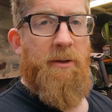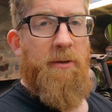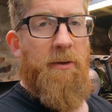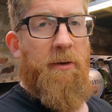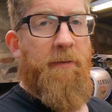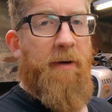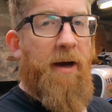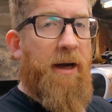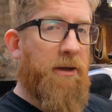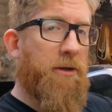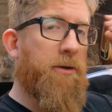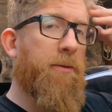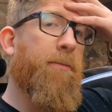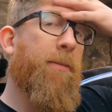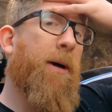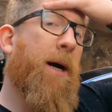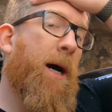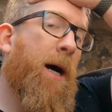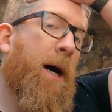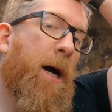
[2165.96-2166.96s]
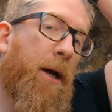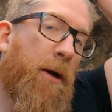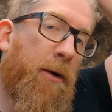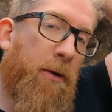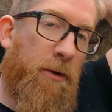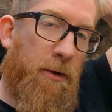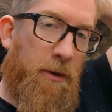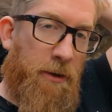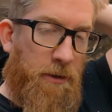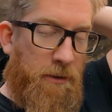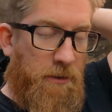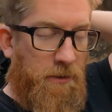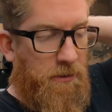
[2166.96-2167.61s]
do a vacuum bag, or you could,